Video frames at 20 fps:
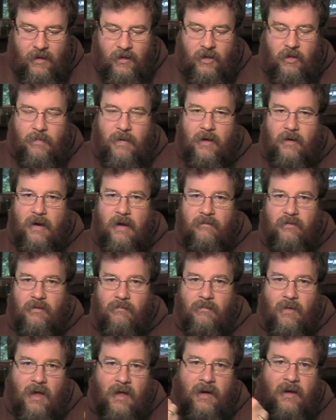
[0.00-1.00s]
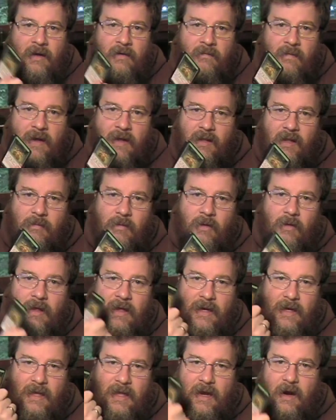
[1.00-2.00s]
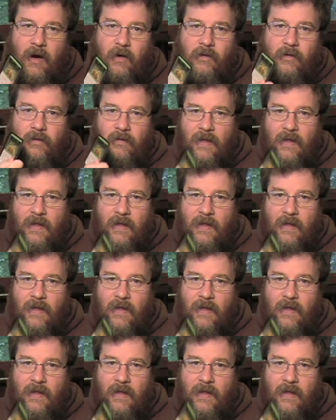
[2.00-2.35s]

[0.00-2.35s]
you better have some mana available and a character